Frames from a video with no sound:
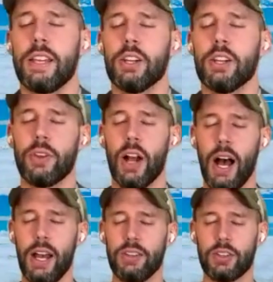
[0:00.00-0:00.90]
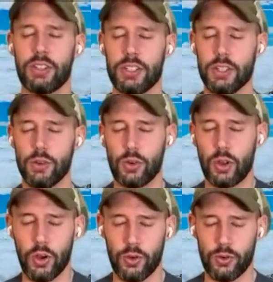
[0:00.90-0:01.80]
Here, if your eyes are still
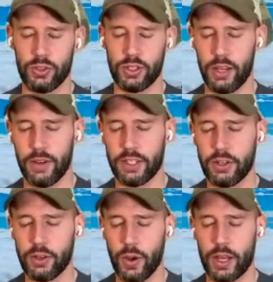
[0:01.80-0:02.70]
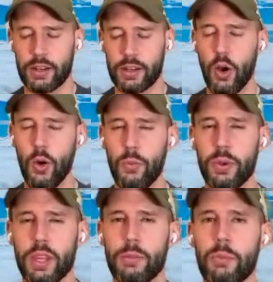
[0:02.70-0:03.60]
closed, I invite you to go ahead and
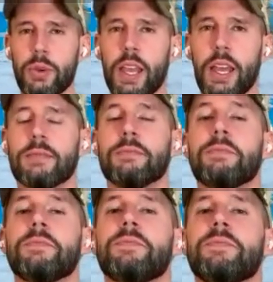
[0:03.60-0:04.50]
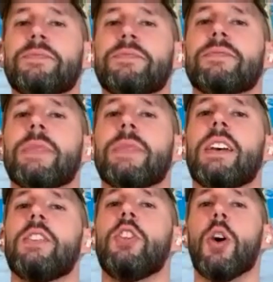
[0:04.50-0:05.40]
open them up again.
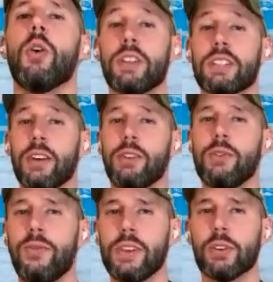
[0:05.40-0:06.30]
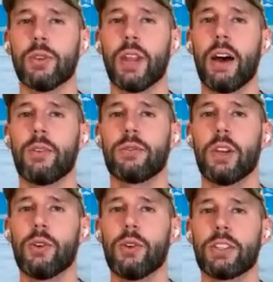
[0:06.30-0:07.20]
Notice how you feel now.
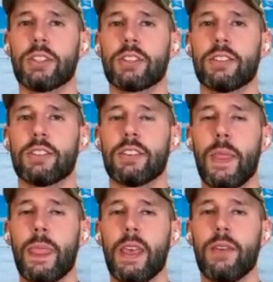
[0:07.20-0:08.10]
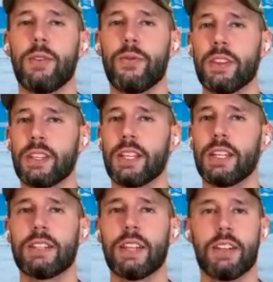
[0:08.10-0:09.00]
Notice if you're feeling
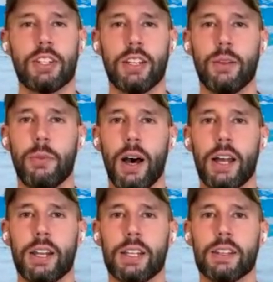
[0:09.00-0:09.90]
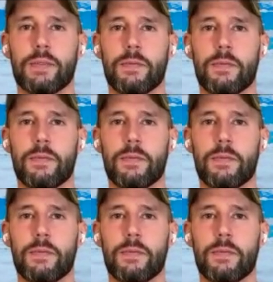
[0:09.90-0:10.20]
any tension in the body.